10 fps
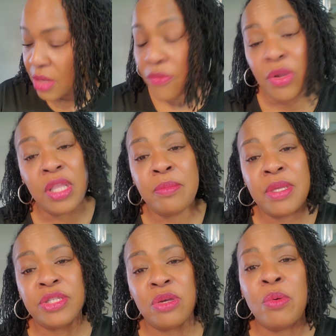Freedom
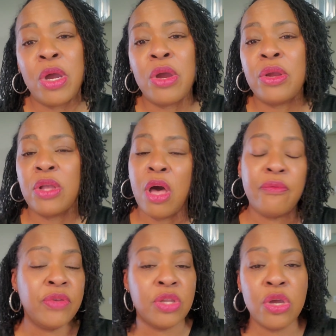is a word
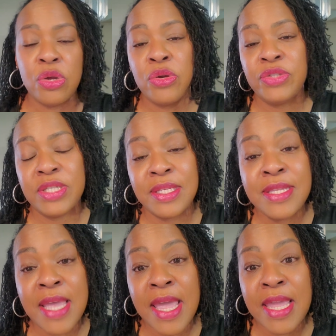often heard
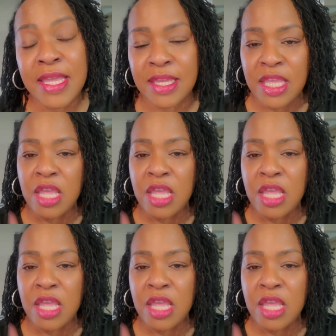today,